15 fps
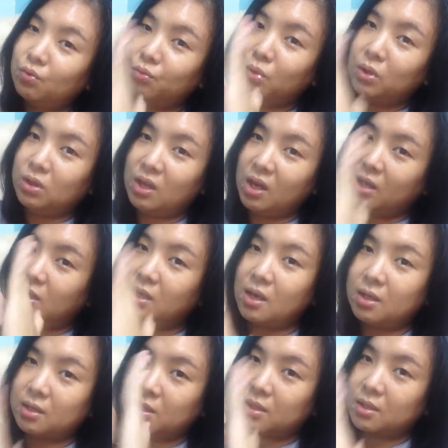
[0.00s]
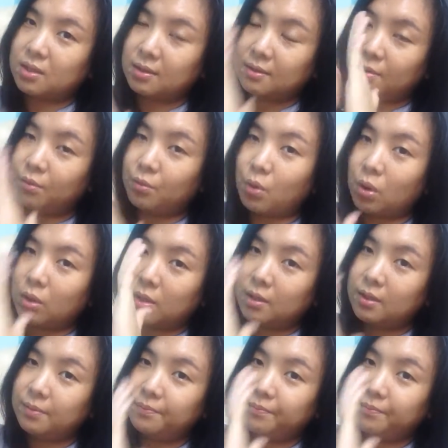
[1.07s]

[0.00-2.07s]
with any other roller